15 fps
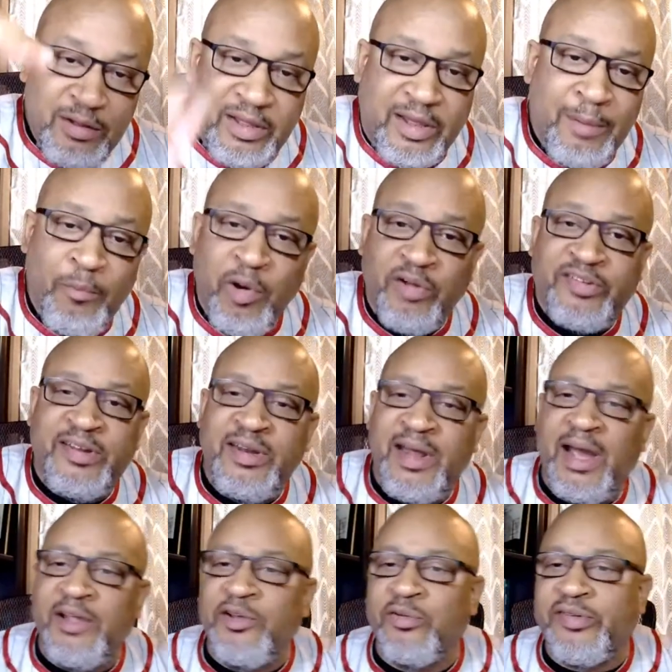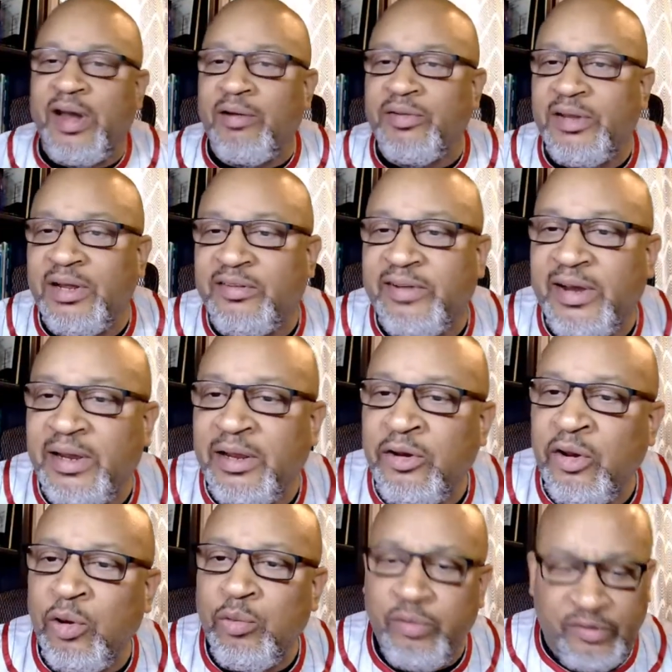Kim Wilson Daniels out there taking
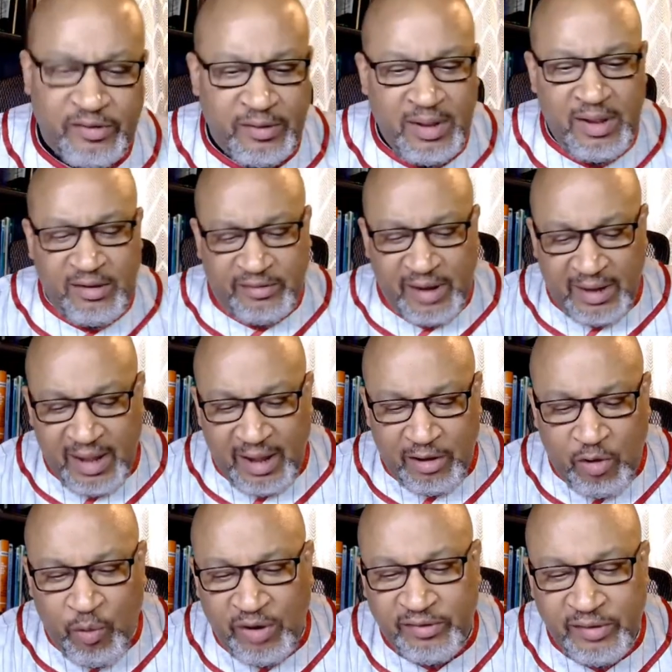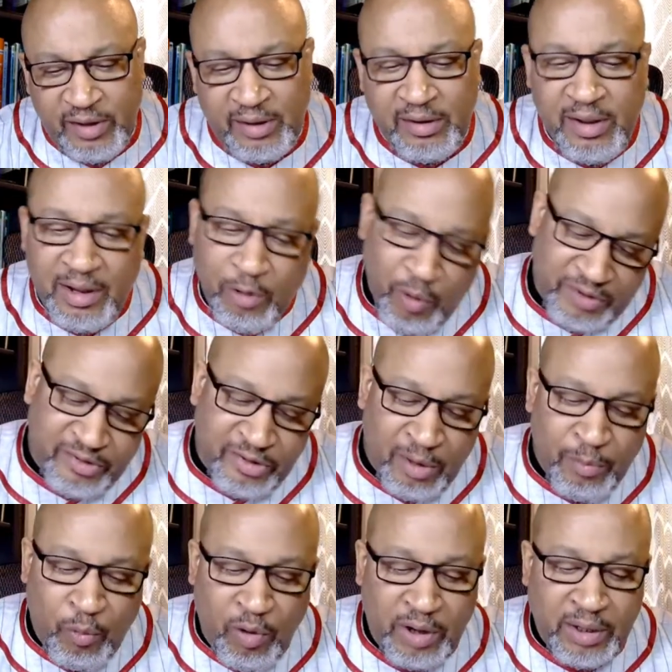notes. So I got question
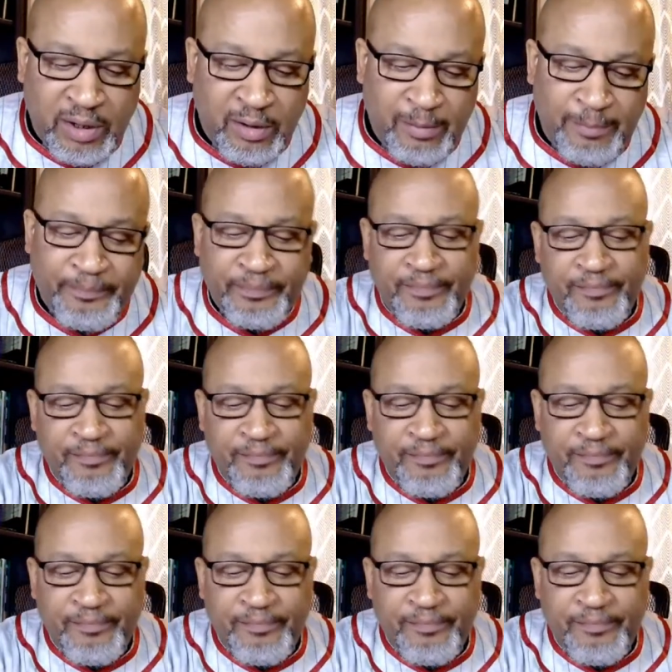number one, Kim.